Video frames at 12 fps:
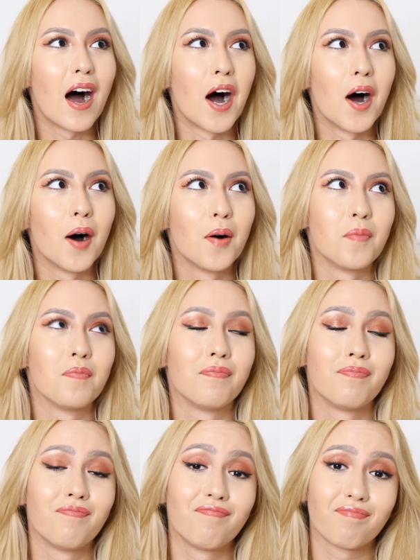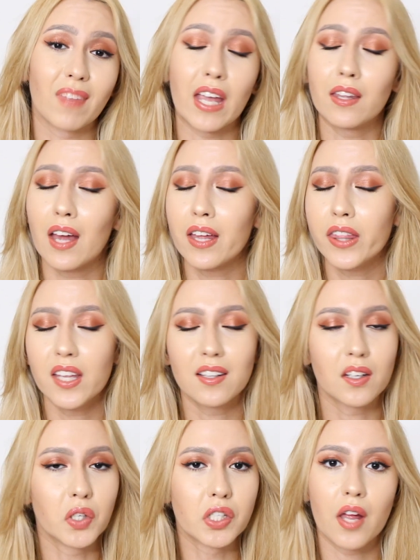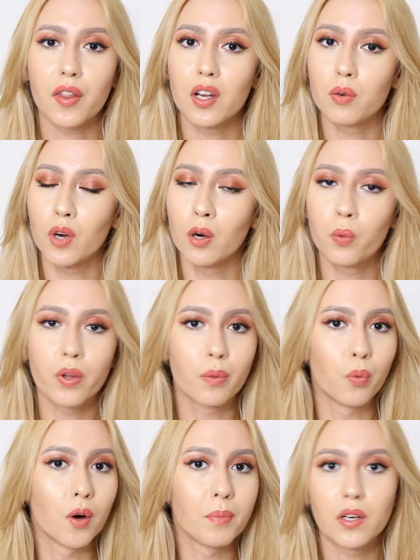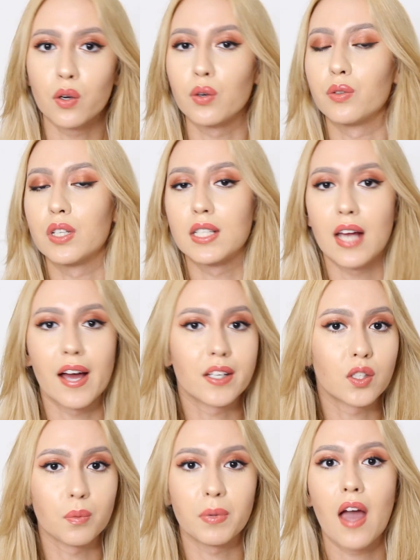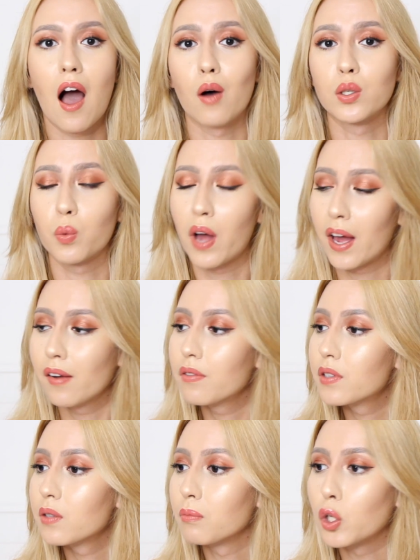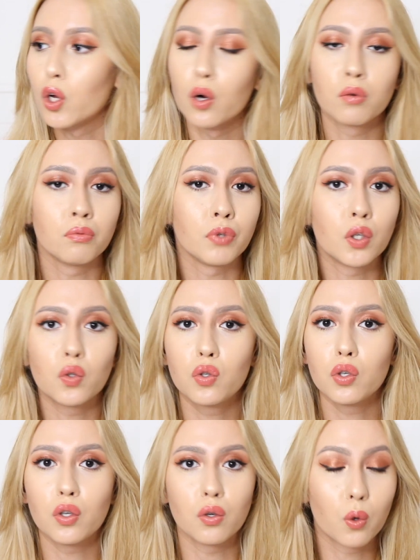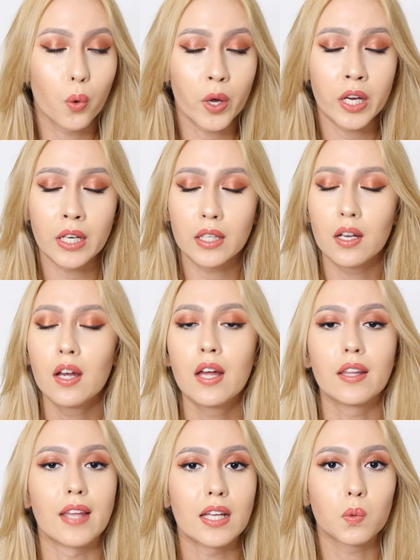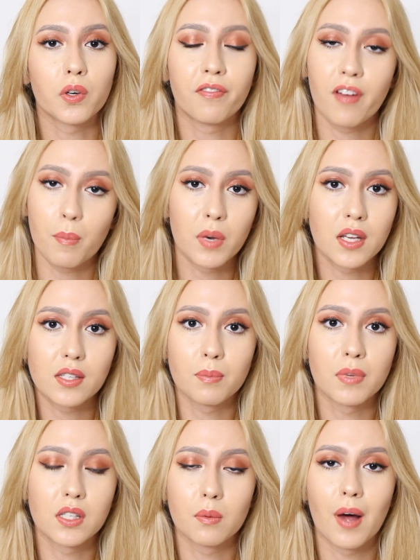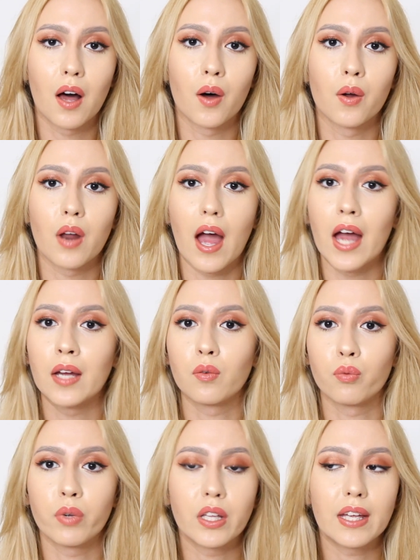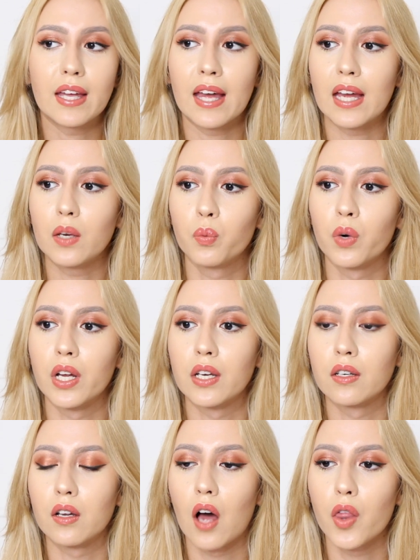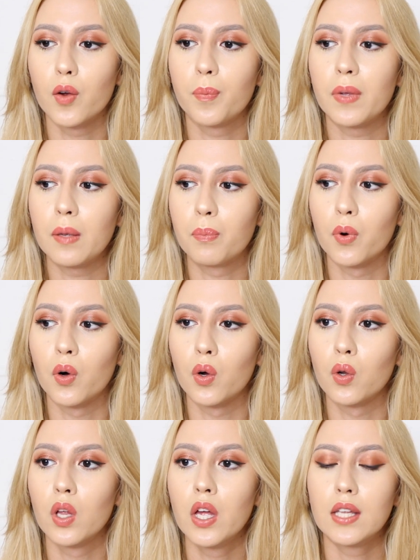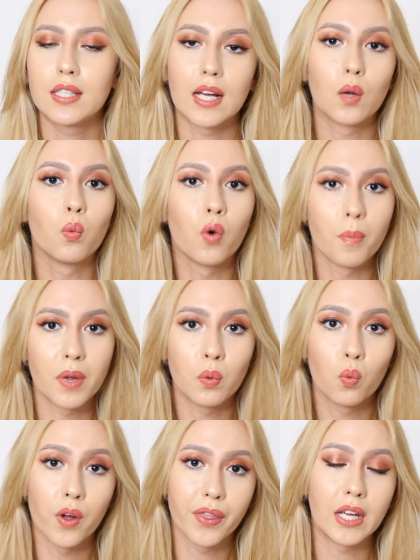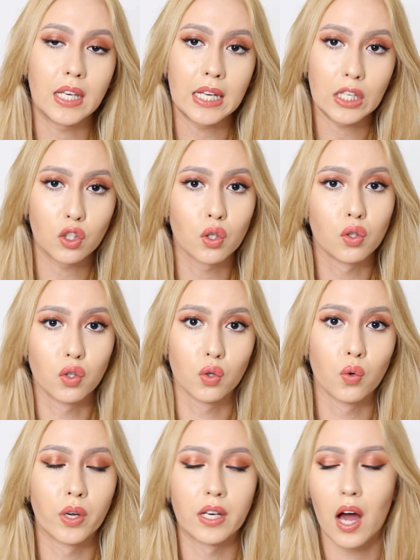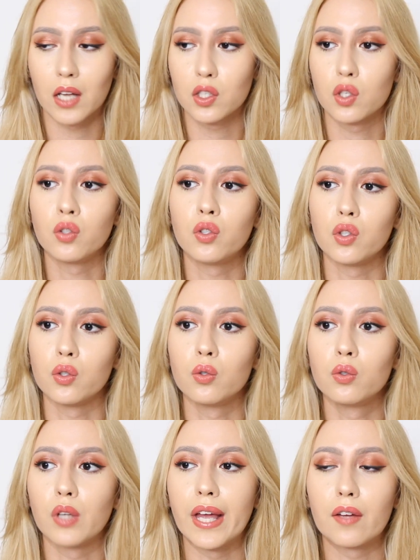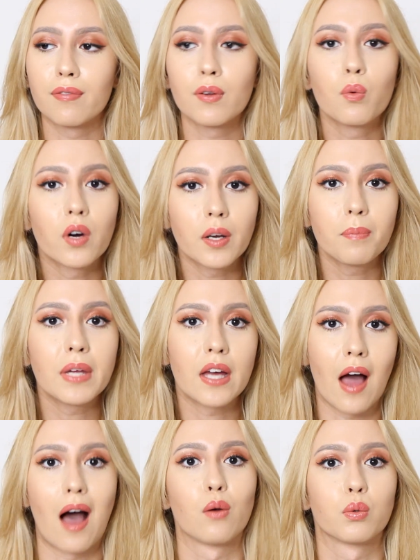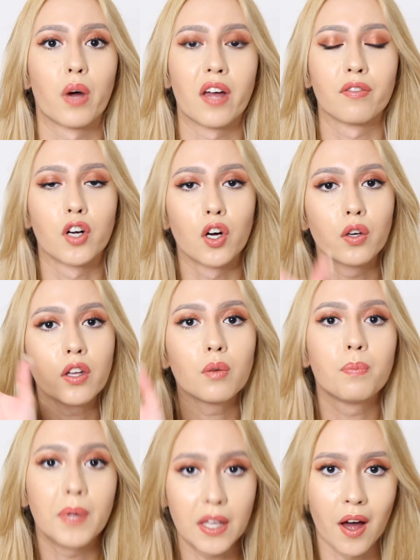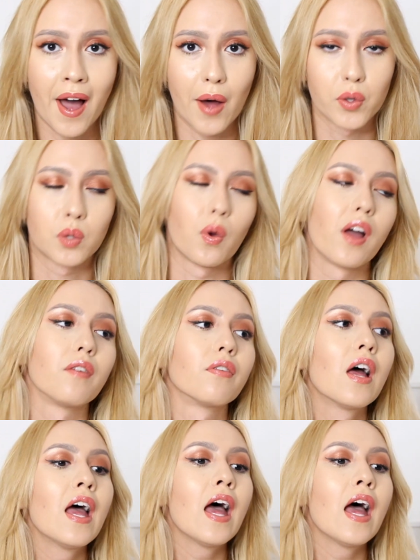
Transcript: Um, and I think there's nothing wrong with women who decide to be housewives. You know, you do you queen. That's what feminism is about. I really hate when other people tell women what they need to do and not to do. Like, if you want to be a housewife, girl, you be a housewife.